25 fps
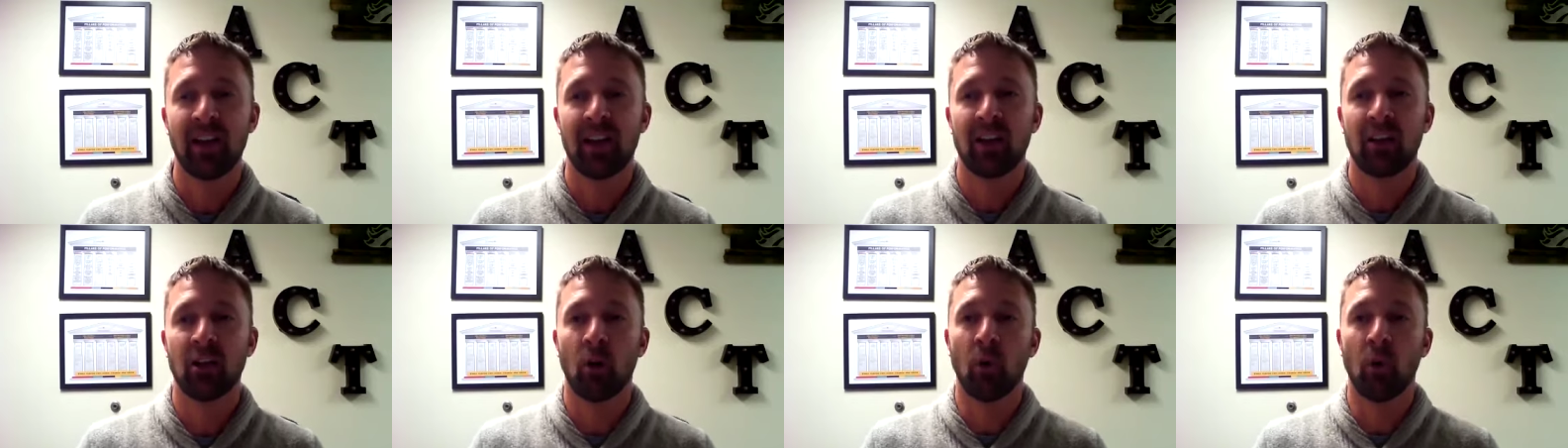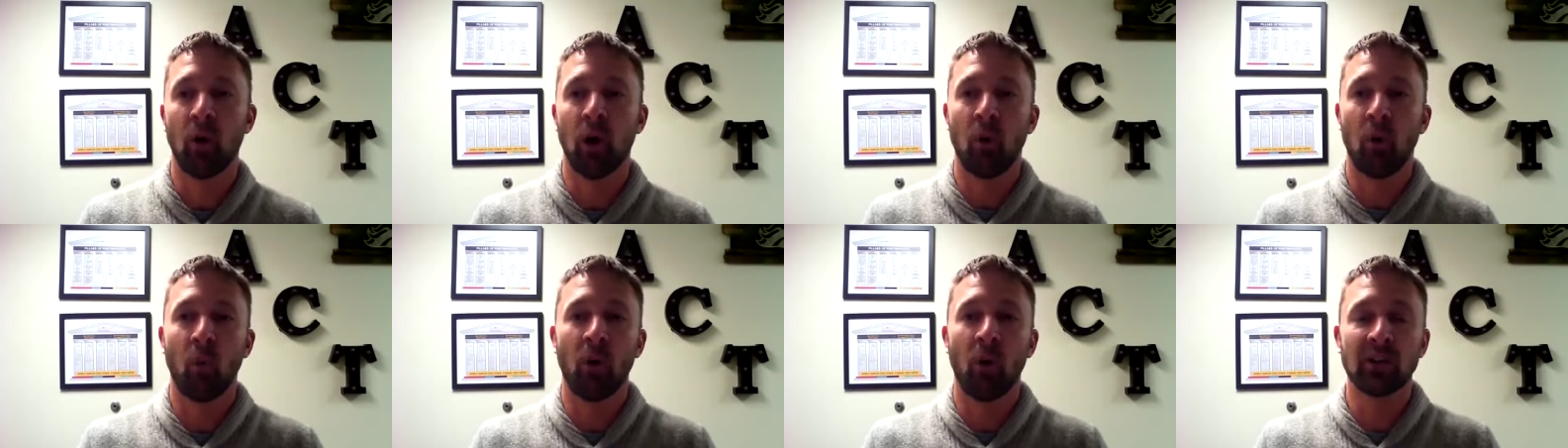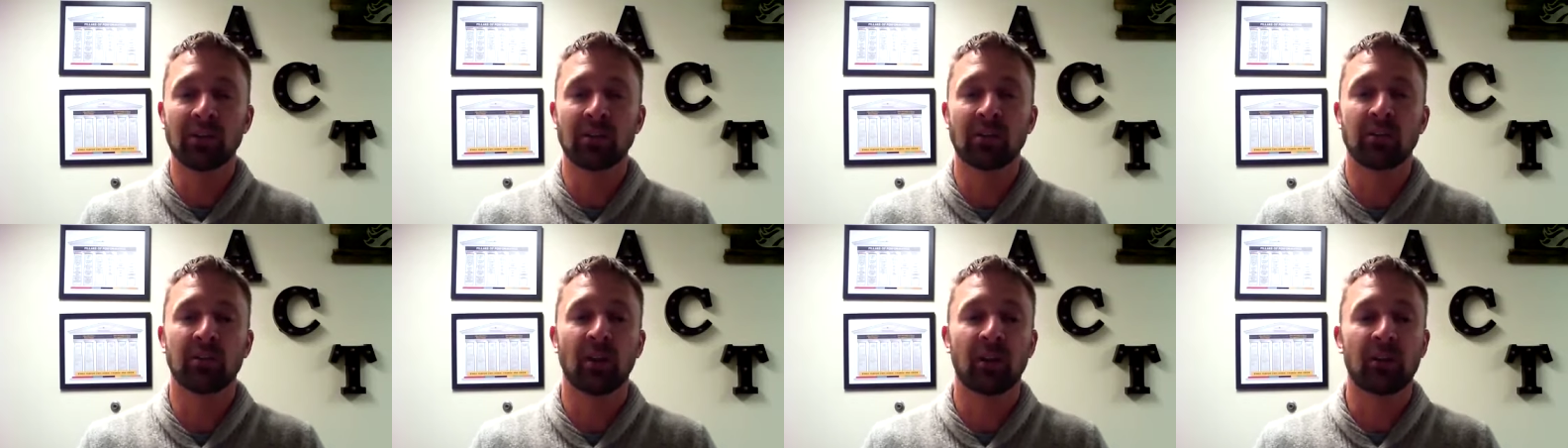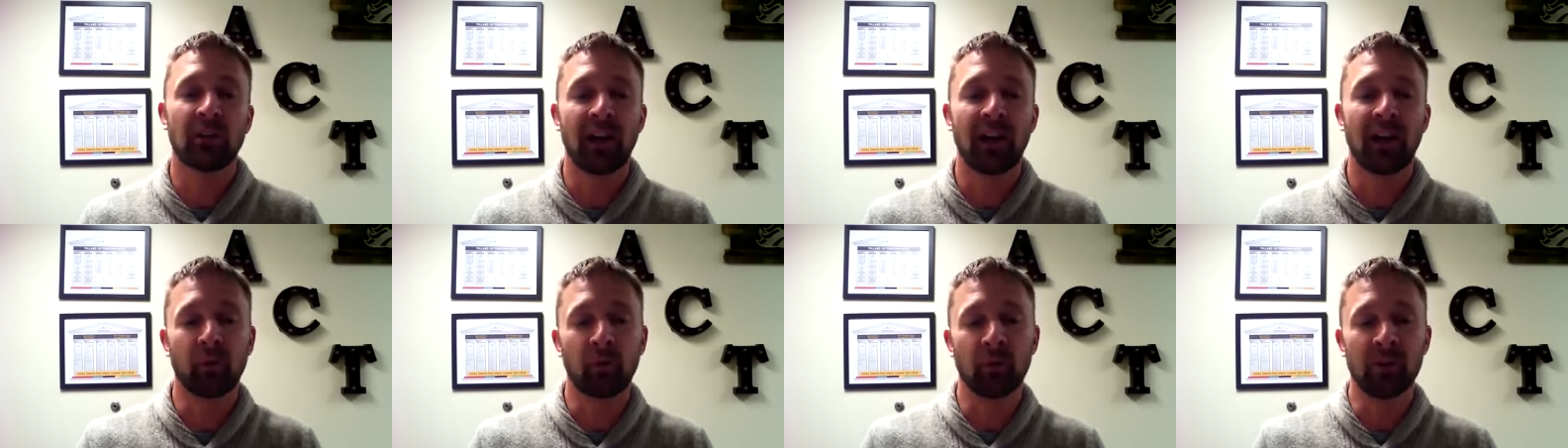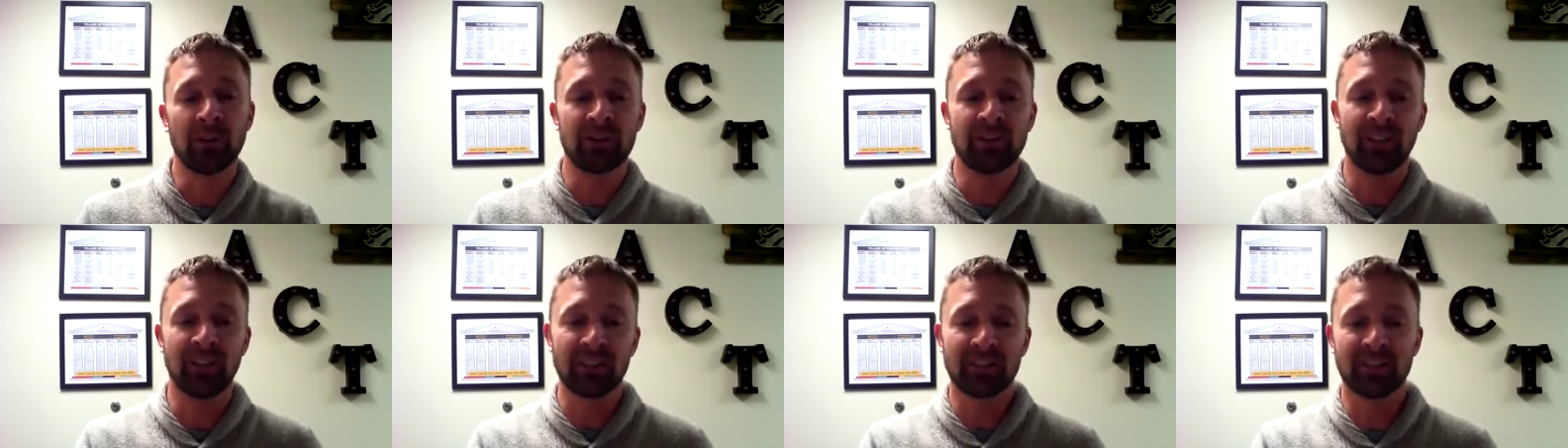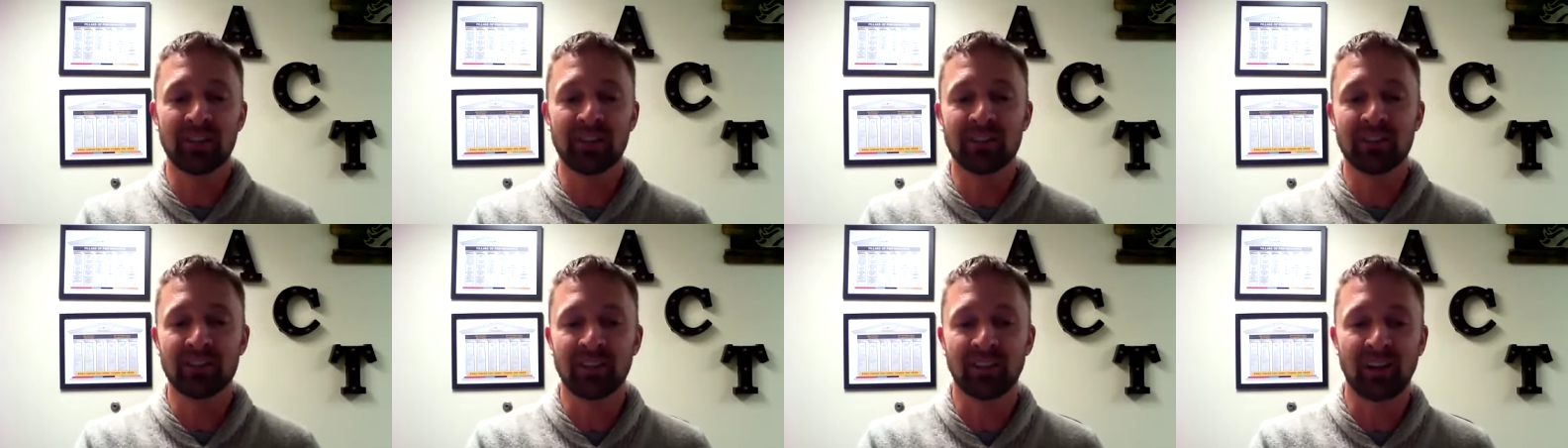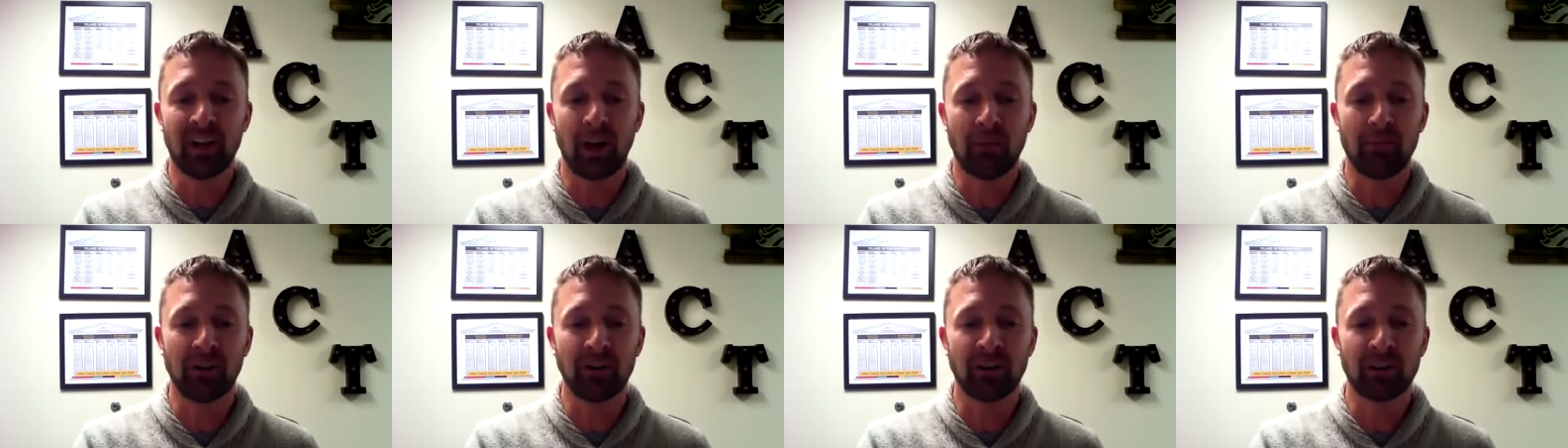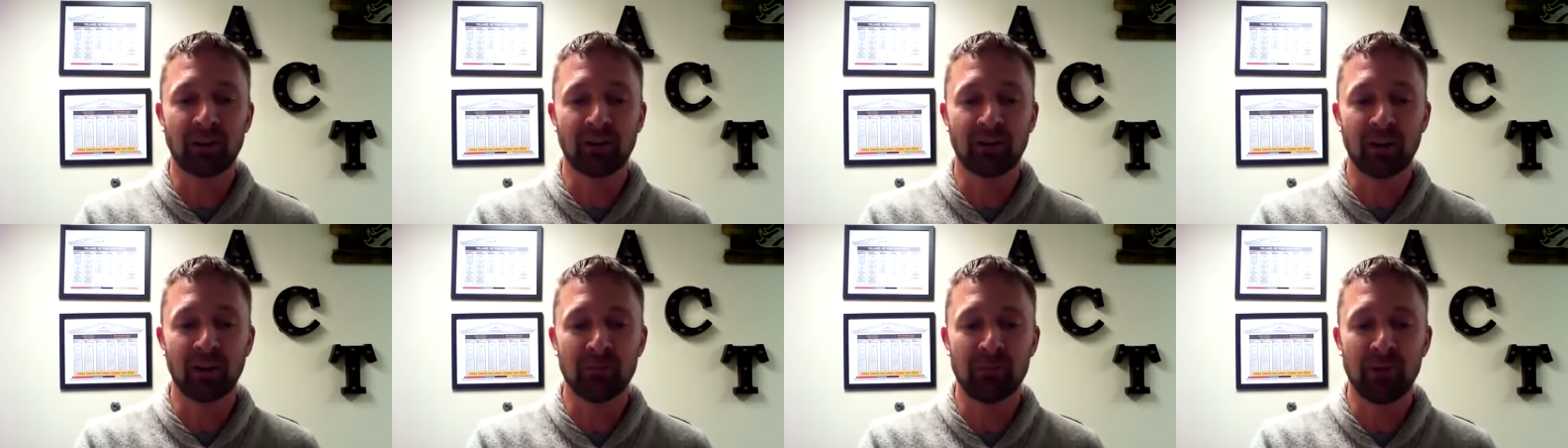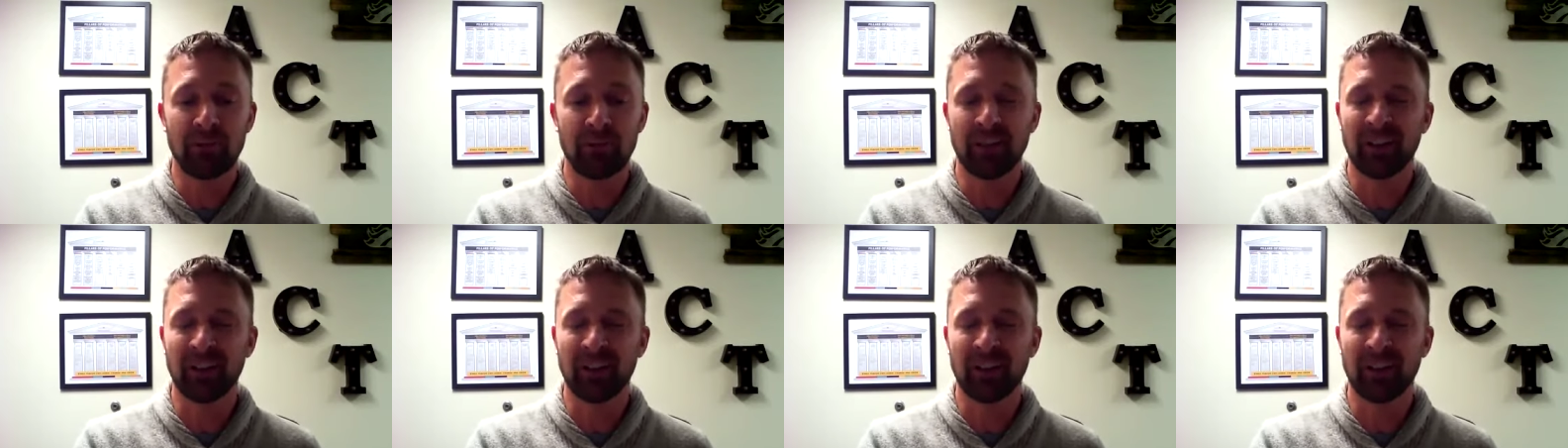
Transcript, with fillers: you know, what once looked like resistance to coming to treatment,